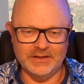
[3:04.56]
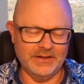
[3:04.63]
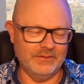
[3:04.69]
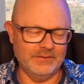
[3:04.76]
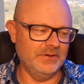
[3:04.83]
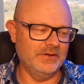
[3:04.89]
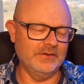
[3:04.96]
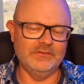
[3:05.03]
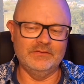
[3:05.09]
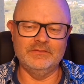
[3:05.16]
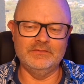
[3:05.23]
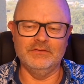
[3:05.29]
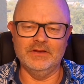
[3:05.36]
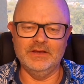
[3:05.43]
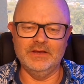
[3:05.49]

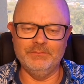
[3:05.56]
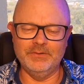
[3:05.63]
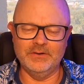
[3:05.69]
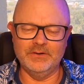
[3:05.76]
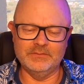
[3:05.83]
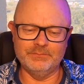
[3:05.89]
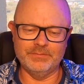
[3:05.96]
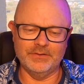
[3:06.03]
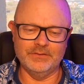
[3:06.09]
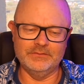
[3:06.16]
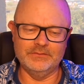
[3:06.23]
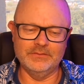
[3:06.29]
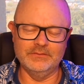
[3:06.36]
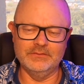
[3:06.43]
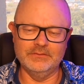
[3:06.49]
because your AirPods Pro
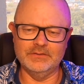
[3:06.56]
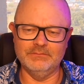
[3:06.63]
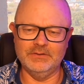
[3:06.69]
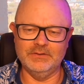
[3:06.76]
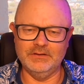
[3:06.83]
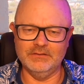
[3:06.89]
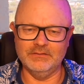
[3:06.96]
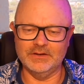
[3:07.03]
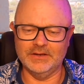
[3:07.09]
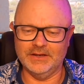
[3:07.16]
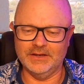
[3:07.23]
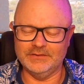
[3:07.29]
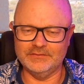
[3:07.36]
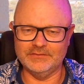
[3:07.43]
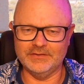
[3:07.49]
2 can be hearing
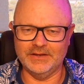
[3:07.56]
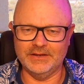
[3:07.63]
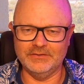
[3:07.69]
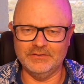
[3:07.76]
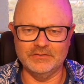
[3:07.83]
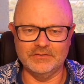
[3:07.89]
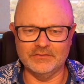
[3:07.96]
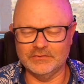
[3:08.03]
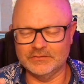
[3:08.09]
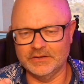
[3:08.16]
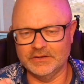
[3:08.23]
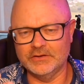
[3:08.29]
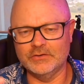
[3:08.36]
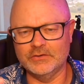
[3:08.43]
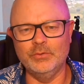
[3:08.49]
aids, you can just look
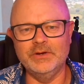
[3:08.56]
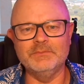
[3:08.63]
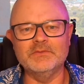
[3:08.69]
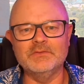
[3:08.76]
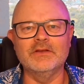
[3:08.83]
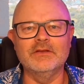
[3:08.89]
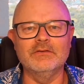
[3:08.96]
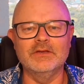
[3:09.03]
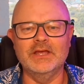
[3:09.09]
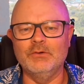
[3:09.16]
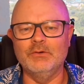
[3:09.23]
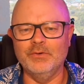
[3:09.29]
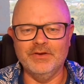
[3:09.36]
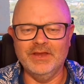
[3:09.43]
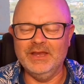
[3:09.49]
like a cool
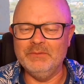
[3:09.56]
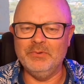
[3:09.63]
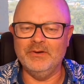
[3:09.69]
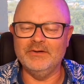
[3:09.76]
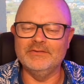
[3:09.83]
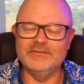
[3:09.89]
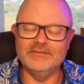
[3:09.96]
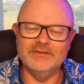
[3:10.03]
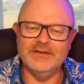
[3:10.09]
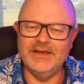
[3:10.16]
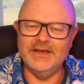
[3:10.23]
hipster wearing AirPods.